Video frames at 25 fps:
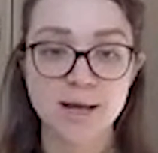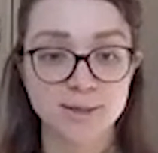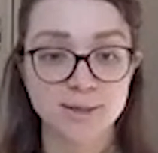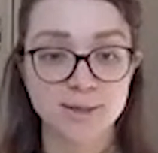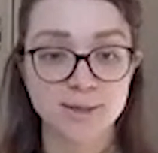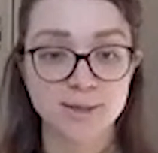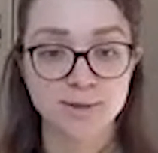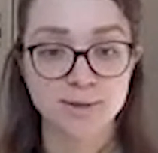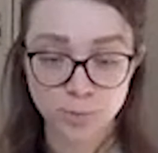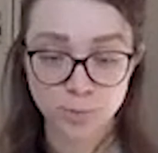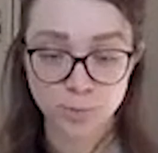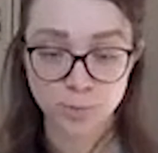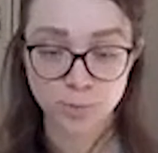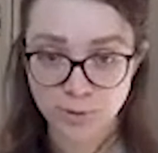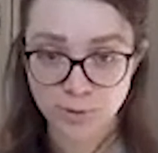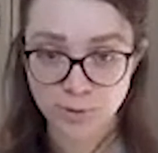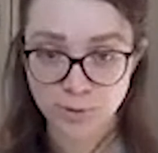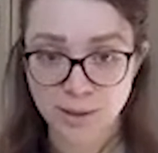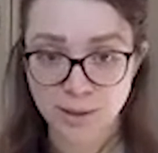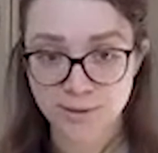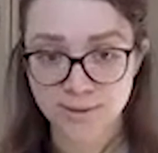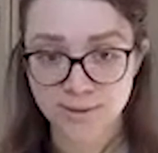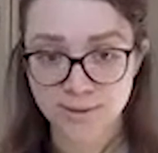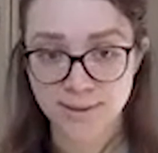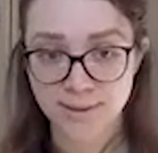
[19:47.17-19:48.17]
and they ask you to
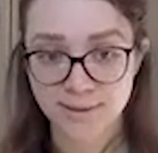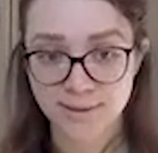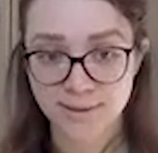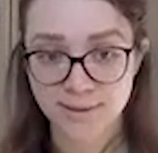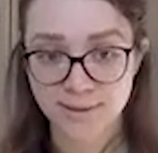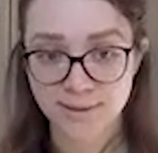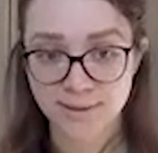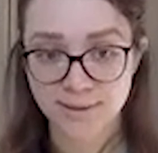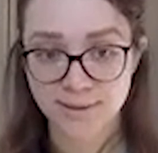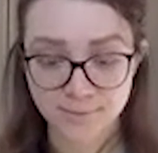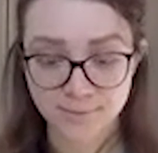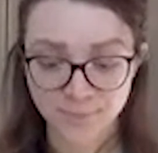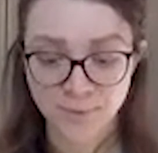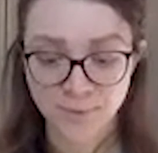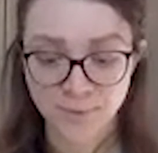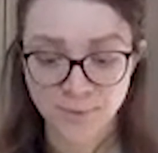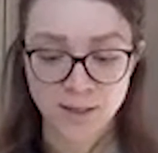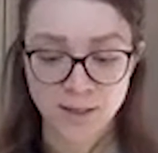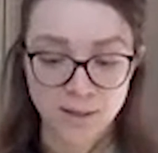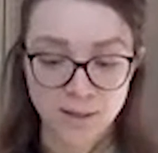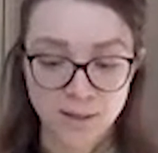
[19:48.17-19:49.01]
pull out the data.